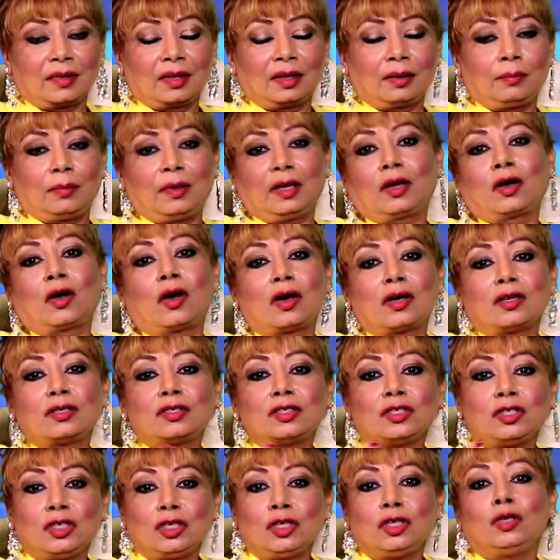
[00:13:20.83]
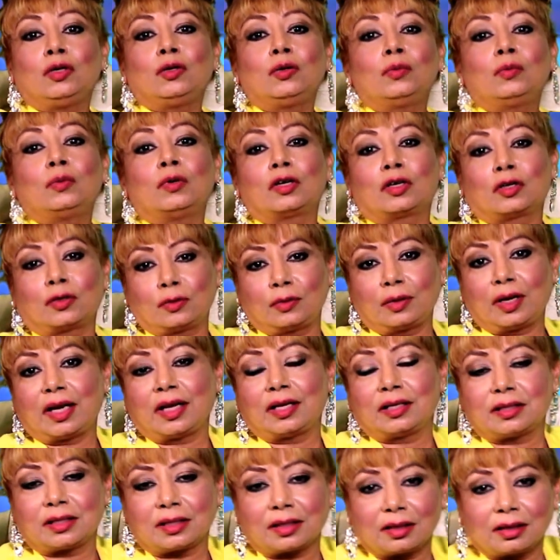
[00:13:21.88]
because you were
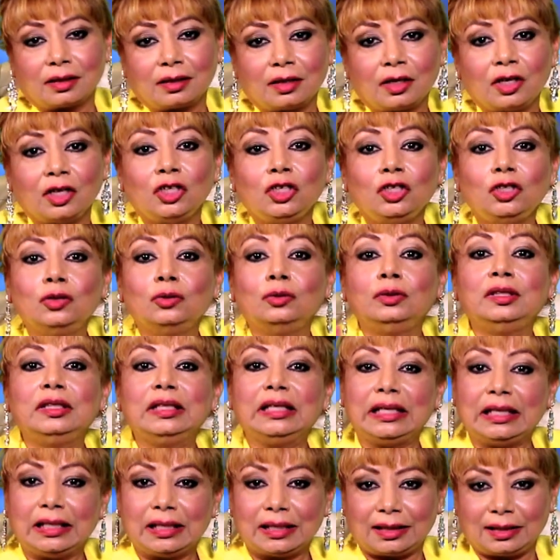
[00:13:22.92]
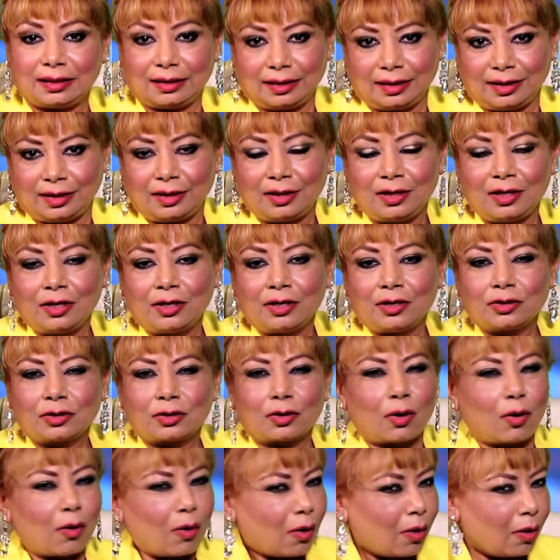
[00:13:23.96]
created uniquely.
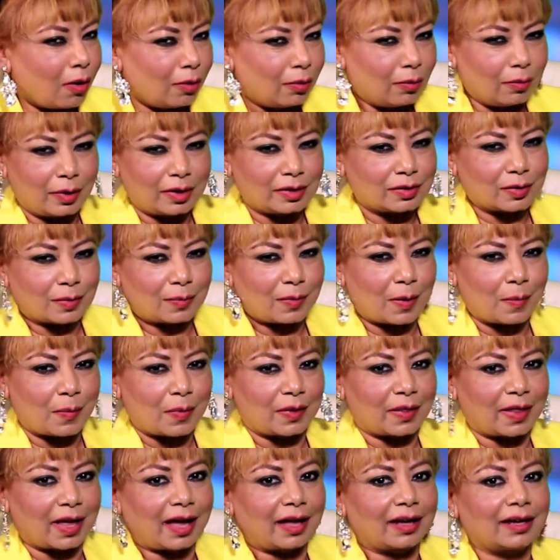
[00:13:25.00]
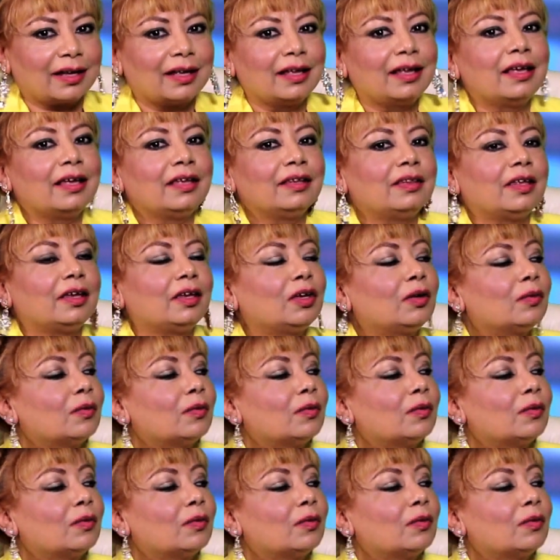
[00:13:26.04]
So yes. always remember that. Thank you